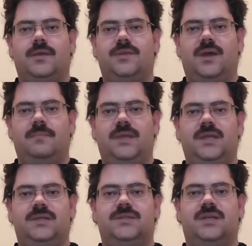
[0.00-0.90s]
That
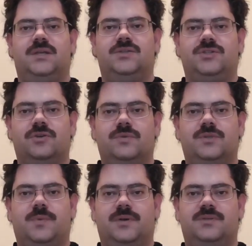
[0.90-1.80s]
means it is your
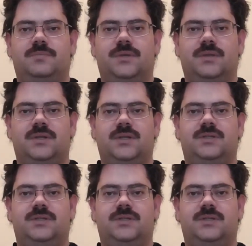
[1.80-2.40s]
responsibility